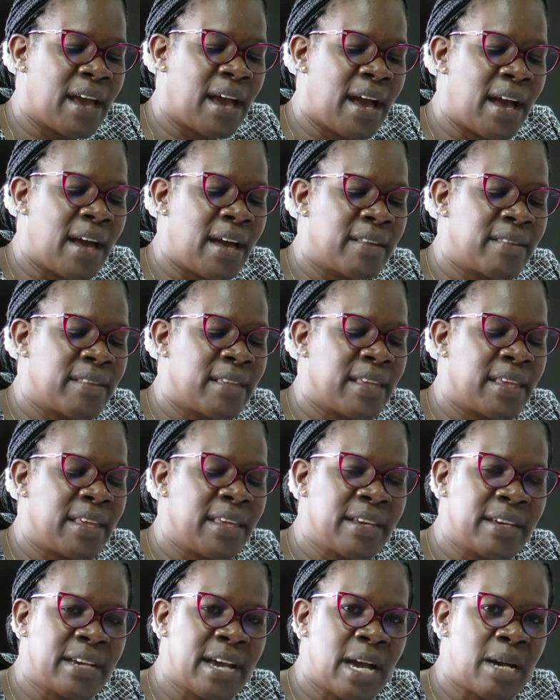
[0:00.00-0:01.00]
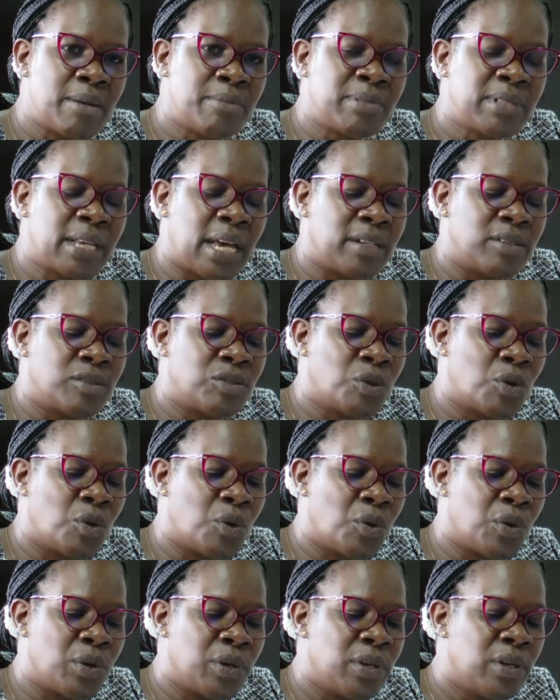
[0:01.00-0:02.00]
are, the incomes, and so
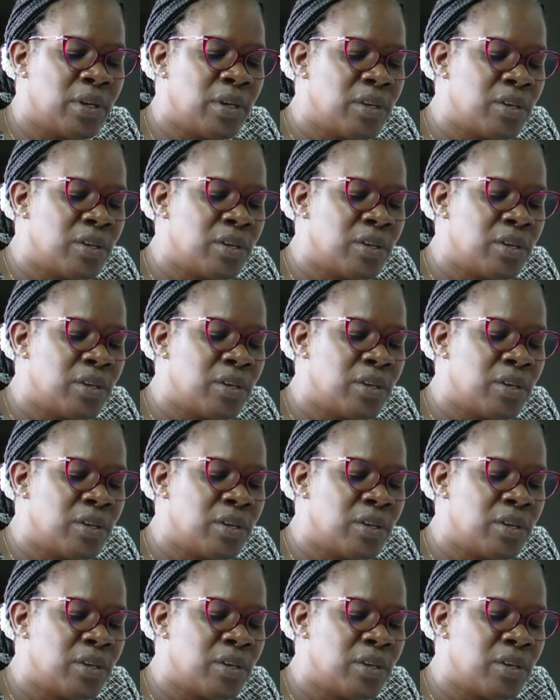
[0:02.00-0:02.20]
on.